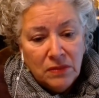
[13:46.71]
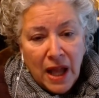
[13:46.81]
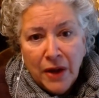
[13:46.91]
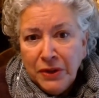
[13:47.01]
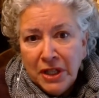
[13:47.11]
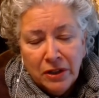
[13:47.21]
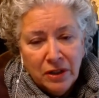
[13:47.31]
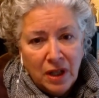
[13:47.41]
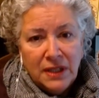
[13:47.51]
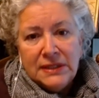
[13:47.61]
out there
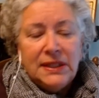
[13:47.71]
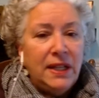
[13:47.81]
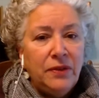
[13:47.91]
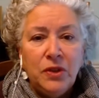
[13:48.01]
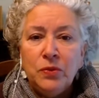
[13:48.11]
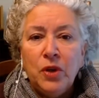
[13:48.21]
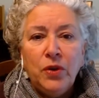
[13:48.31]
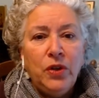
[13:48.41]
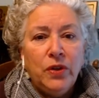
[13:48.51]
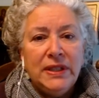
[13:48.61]
on the side of the
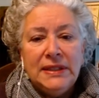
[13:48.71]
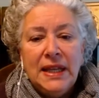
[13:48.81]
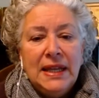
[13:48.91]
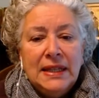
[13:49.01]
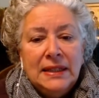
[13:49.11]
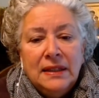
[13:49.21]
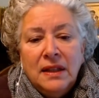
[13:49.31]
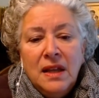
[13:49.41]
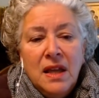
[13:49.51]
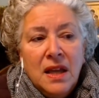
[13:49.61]
road or in
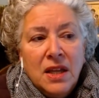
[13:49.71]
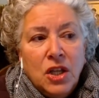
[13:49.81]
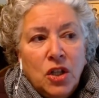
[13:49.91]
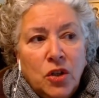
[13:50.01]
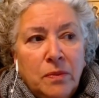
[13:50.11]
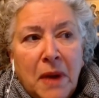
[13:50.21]
my